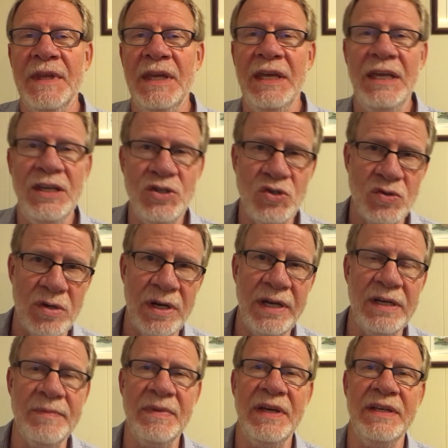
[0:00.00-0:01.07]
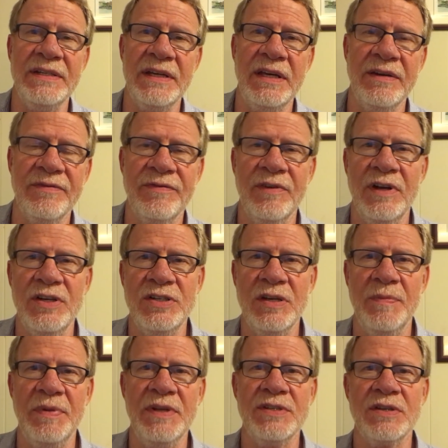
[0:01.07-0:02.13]
He's trying to maintain a
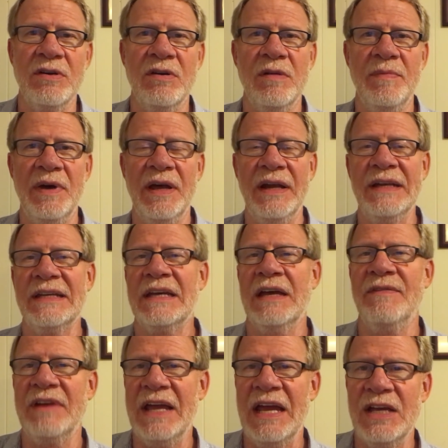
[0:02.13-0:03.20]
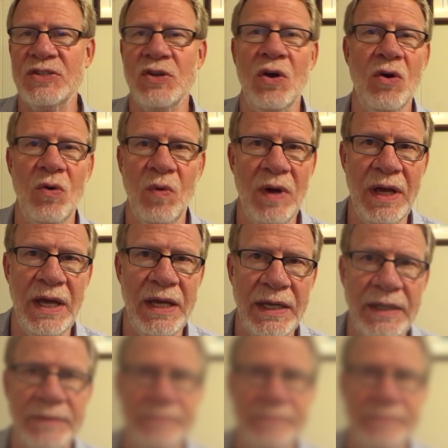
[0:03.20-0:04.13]
friendship, and he's going about it in kind of an asshole way.